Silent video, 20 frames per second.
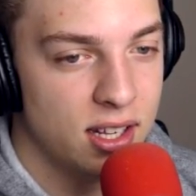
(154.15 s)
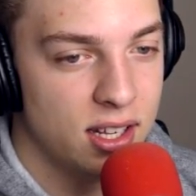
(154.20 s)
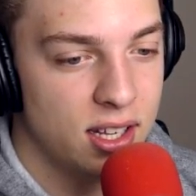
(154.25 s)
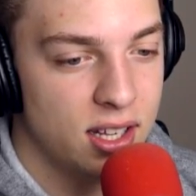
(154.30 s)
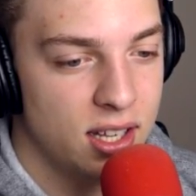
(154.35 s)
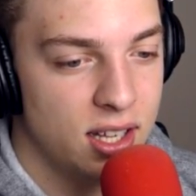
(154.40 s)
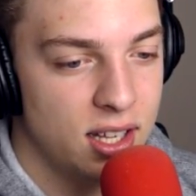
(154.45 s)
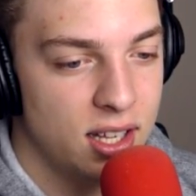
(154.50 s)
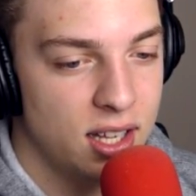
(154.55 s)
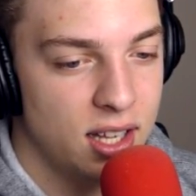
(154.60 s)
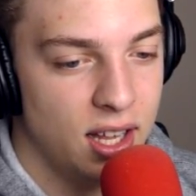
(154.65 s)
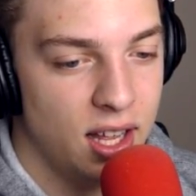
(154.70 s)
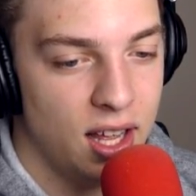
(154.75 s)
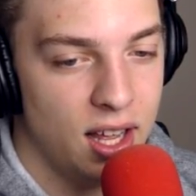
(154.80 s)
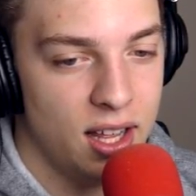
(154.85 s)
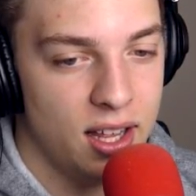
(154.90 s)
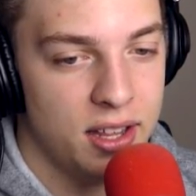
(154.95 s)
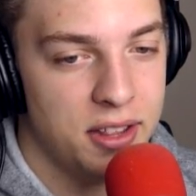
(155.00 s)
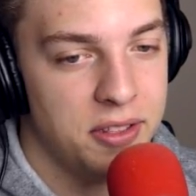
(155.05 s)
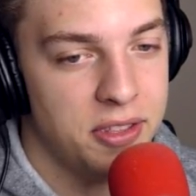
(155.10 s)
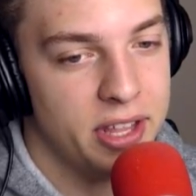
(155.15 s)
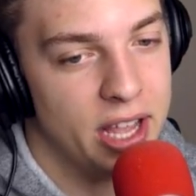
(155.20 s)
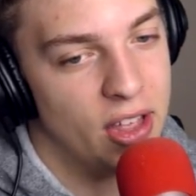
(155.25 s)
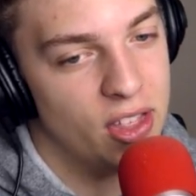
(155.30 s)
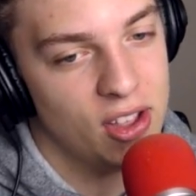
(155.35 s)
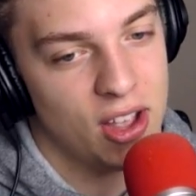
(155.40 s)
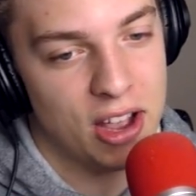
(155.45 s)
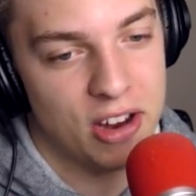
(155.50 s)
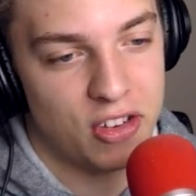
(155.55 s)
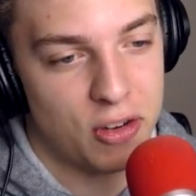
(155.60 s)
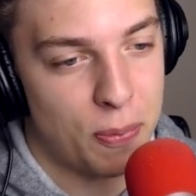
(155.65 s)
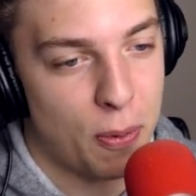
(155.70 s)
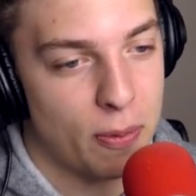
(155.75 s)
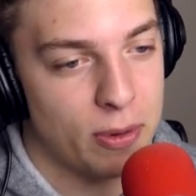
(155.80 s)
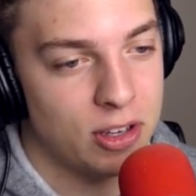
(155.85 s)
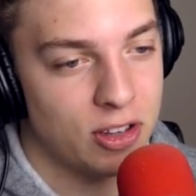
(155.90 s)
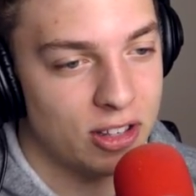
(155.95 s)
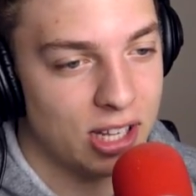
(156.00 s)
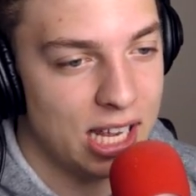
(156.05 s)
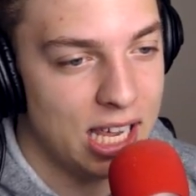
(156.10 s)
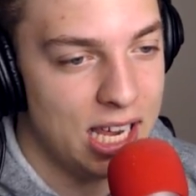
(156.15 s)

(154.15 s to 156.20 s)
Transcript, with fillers: The other guy should probably just